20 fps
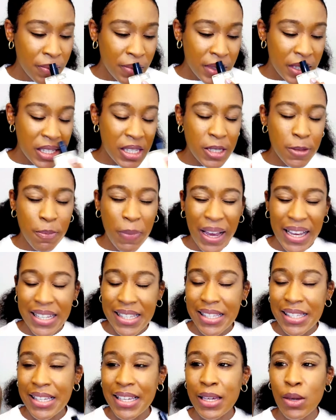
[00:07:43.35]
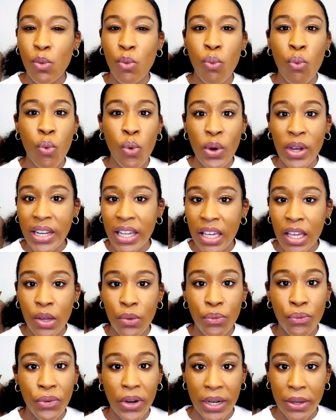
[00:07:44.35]
spicy, woody
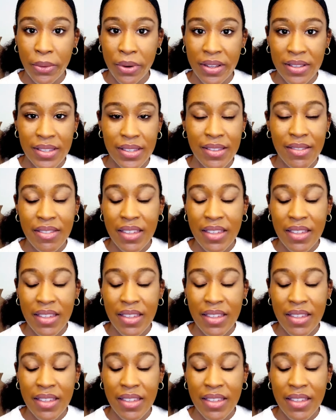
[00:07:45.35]
fragrance.